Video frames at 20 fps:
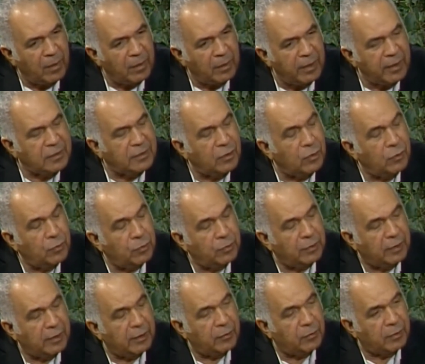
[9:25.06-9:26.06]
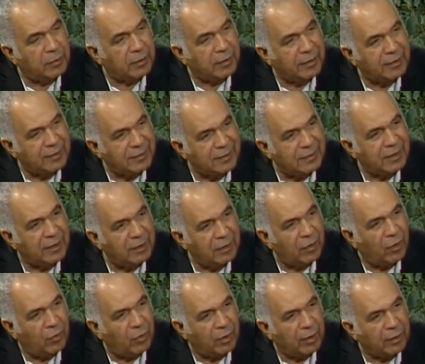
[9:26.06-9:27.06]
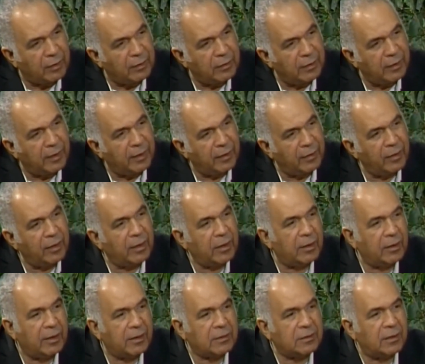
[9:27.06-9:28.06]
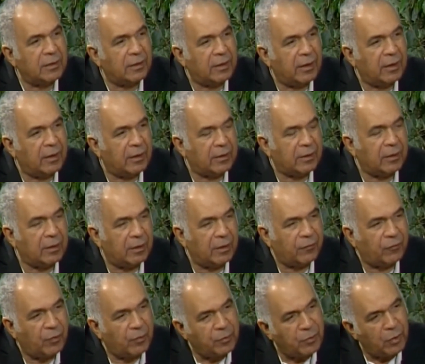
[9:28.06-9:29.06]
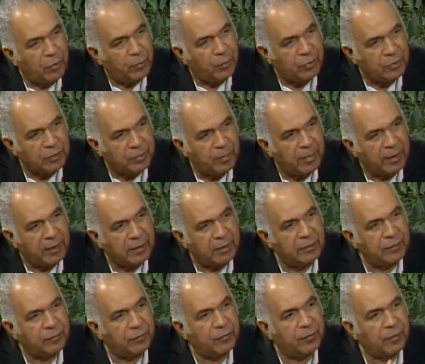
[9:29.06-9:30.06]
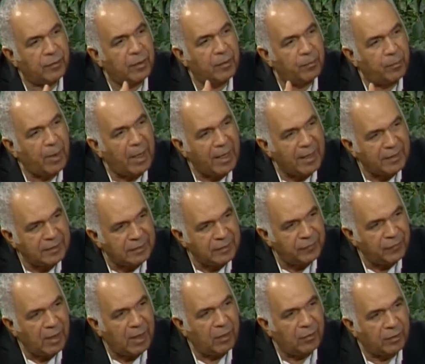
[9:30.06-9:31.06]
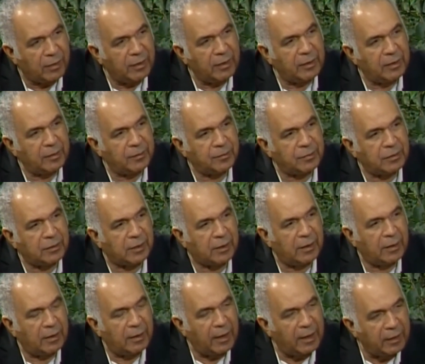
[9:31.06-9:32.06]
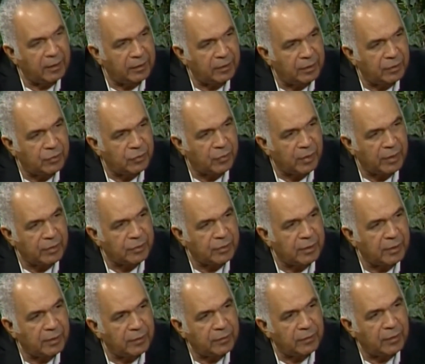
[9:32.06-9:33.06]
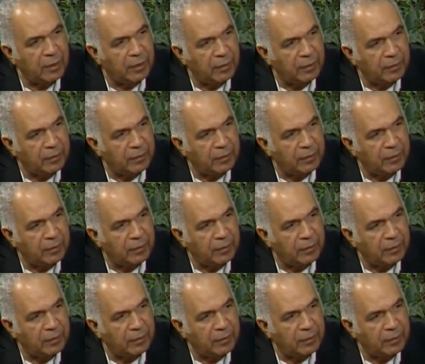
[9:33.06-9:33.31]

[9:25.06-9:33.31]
Let's deal with the consent order, and then let's look at, from your perspective, positive outcomes out of the tragedy in